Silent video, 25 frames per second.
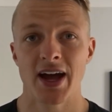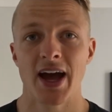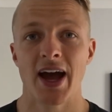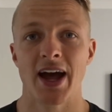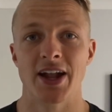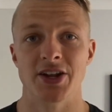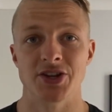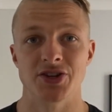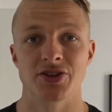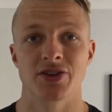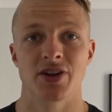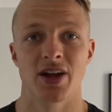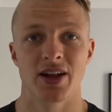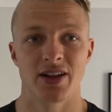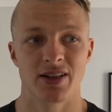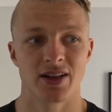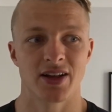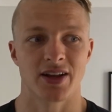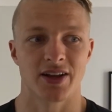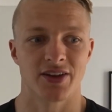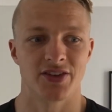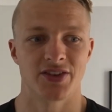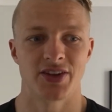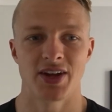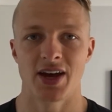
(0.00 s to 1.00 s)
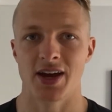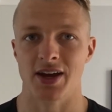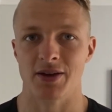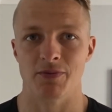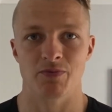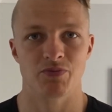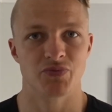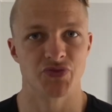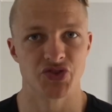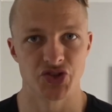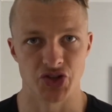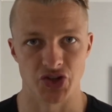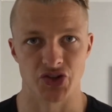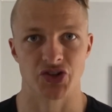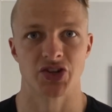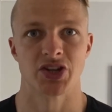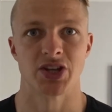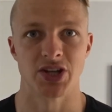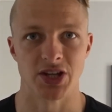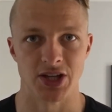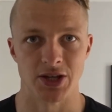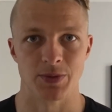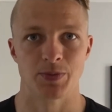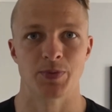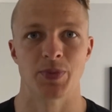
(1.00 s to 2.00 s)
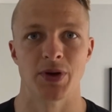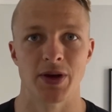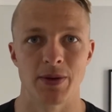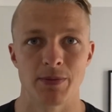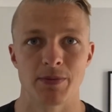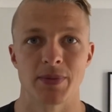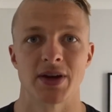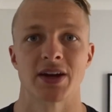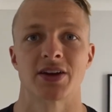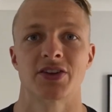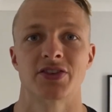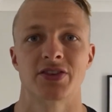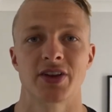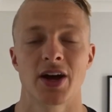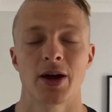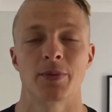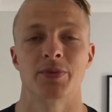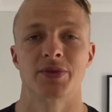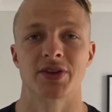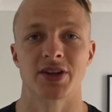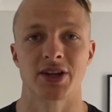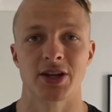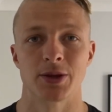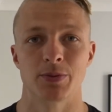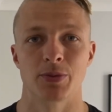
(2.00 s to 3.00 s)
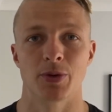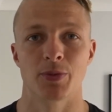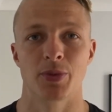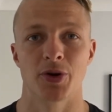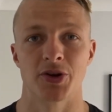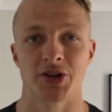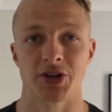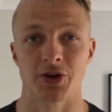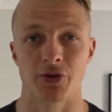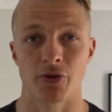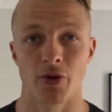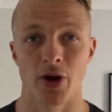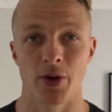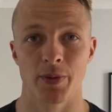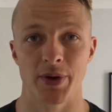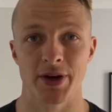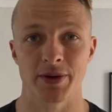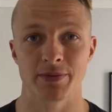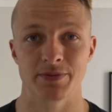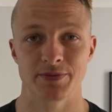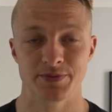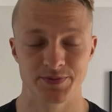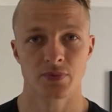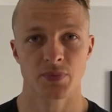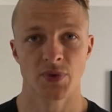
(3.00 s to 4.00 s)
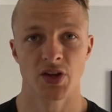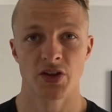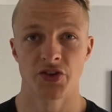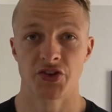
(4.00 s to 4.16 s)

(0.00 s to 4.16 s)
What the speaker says: and like I say, just keep it mixed up to keep your body growing.